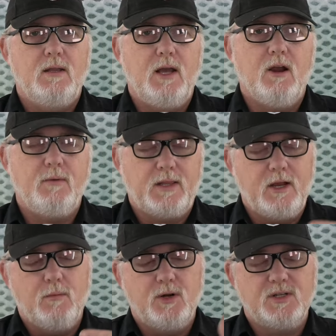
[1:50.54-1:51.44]
the air, not
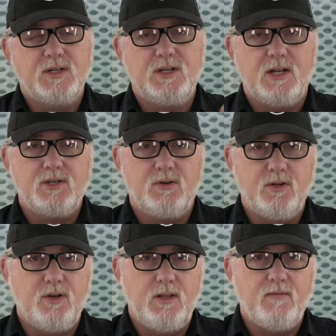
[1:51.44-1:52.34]
the airbrush, the
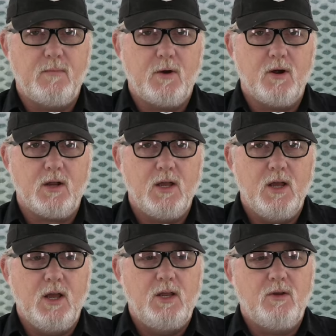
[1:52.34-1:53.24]
stencil, and you leave a mark,
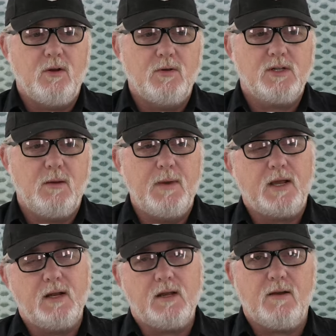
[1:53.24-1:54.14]
you can always come
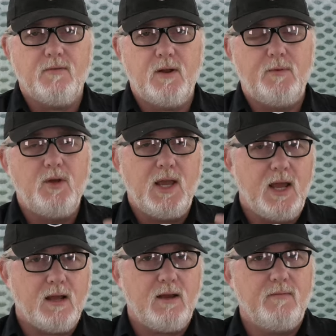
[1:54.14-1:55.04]
back in and cover it up. You
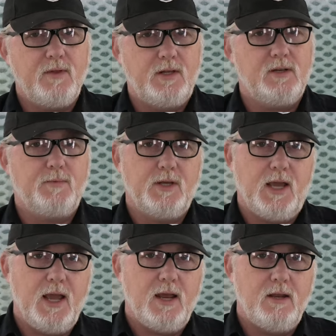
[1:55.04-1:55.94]
can't cover things up with a
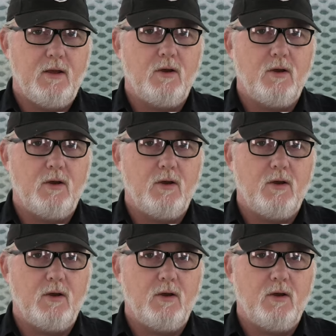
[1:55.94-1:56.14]
candy.